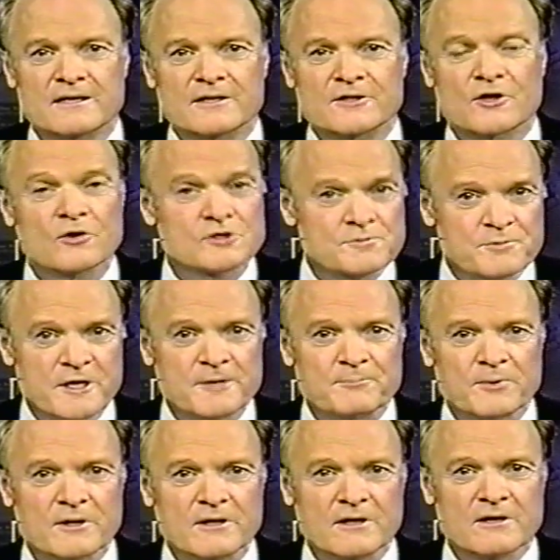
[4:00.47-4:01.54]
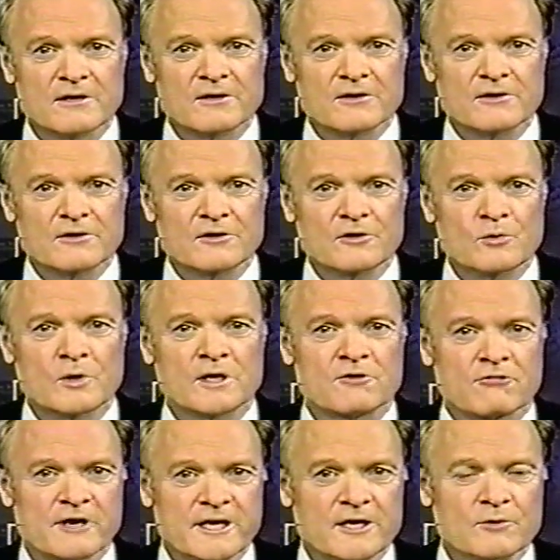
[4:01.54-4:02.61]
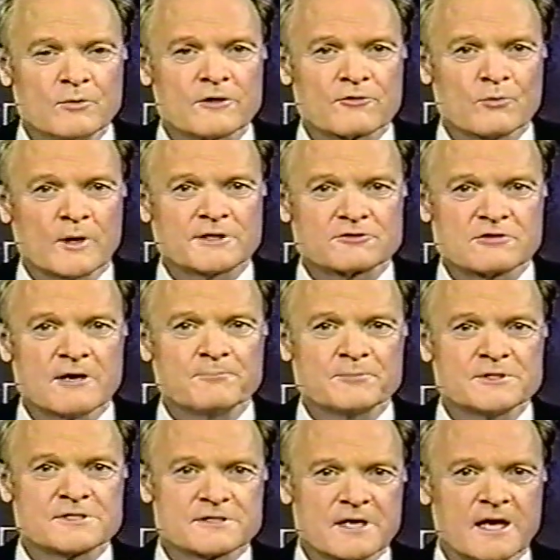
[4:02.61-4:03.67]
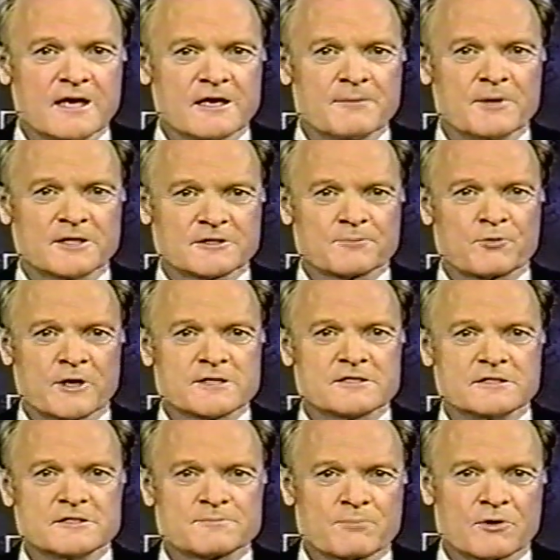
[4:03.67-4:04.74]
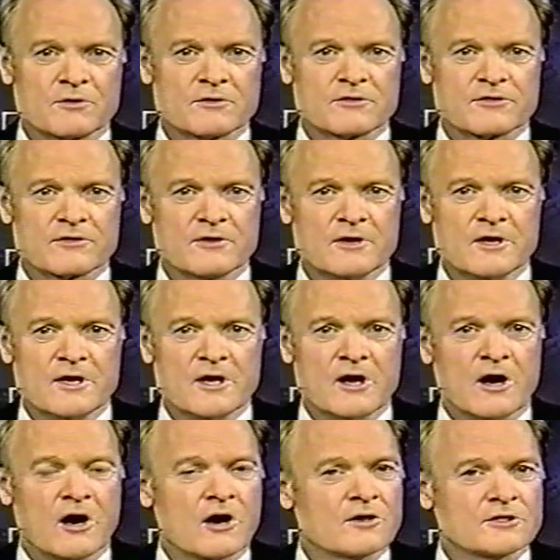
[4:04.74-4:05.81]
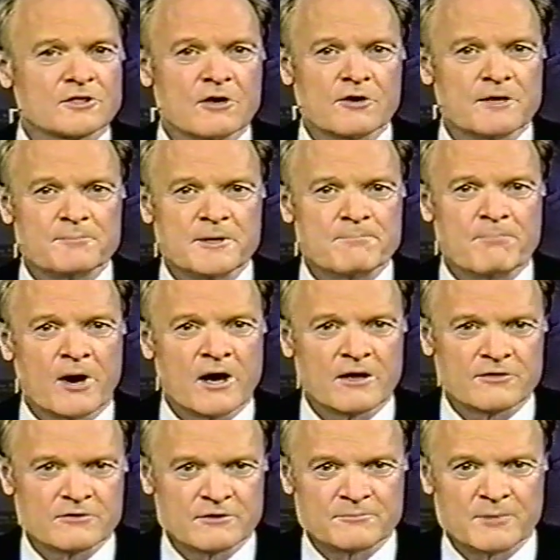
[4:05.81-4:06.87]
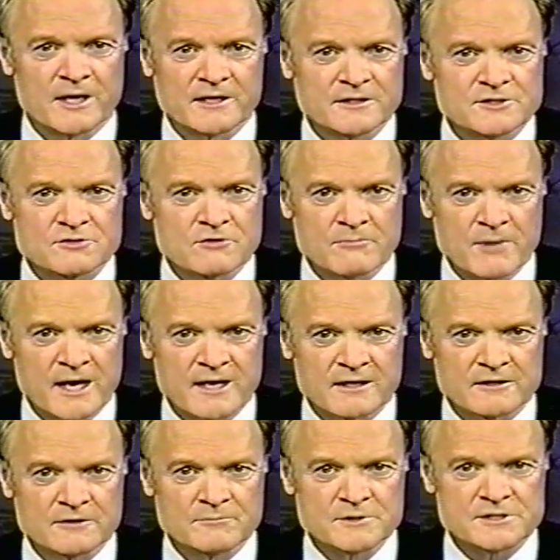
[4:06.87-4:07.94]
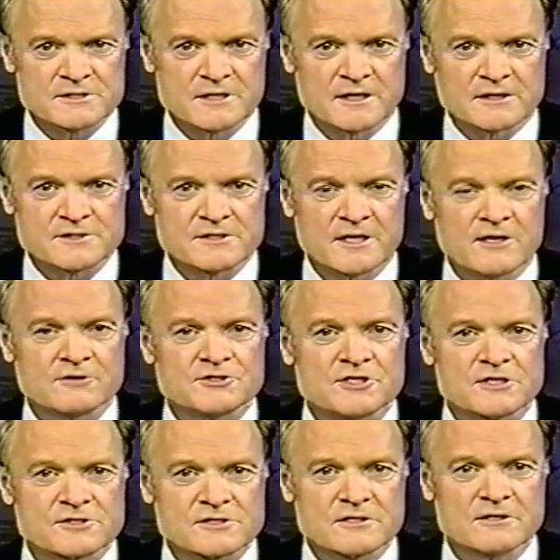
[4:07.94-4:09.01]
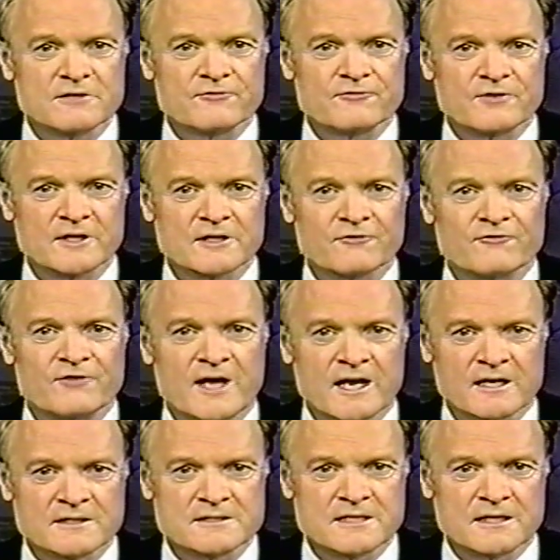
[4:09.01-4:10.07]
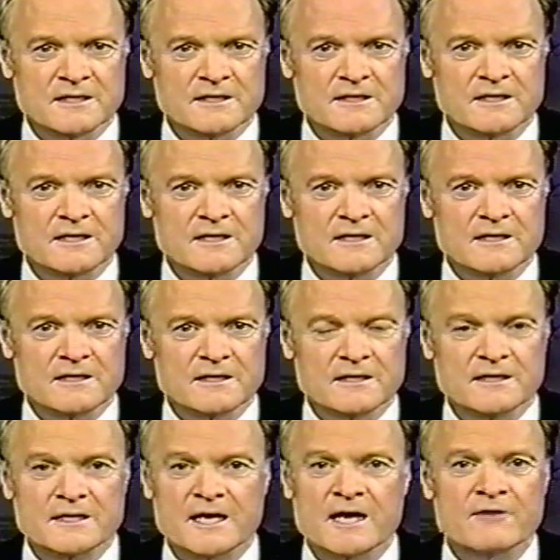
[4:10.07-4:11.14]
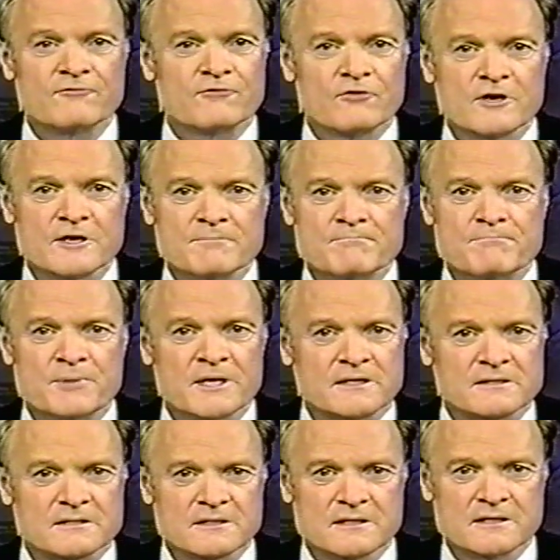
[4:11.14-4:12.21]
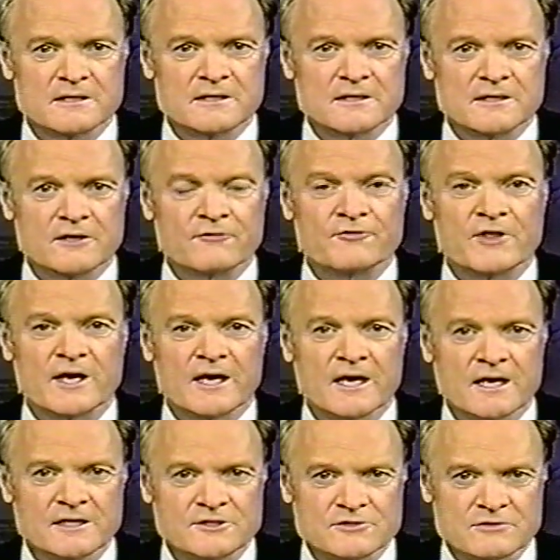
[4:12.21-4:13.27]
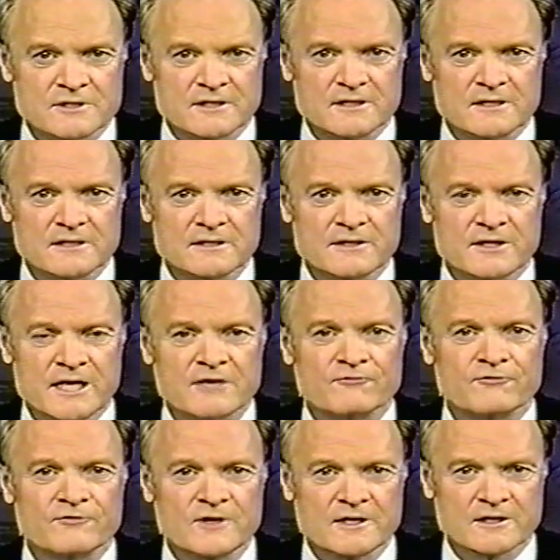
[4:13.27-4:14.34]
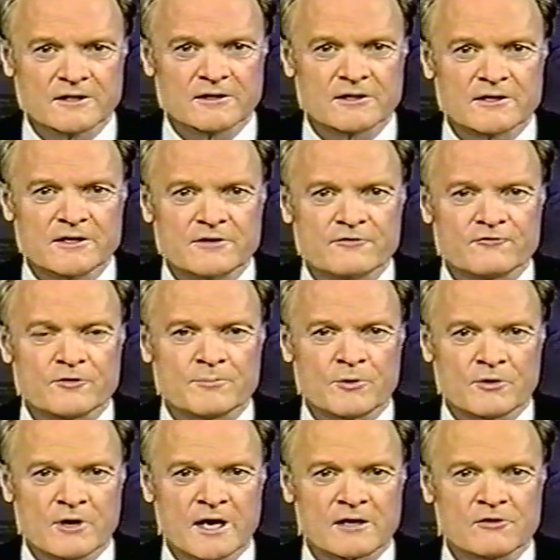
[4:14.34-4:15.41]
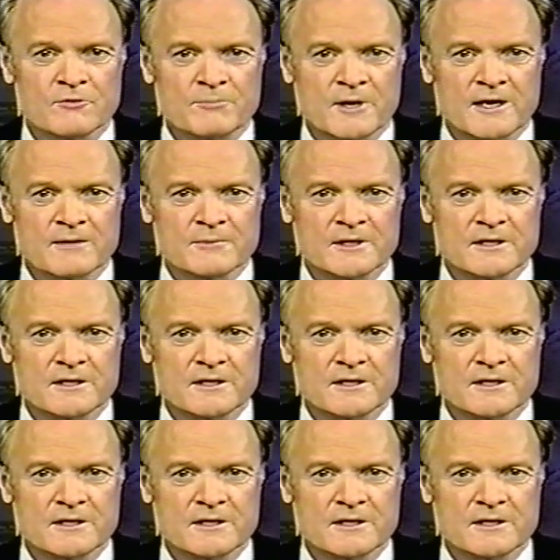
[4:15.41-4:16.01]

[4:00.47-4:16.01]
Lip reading: Those people who agree with what Trump is saying about the president's birth aren't going to be bothered by his grammatical mistakes. They are just going to feel validated in every bit of the hatred they feel for Barack Obama.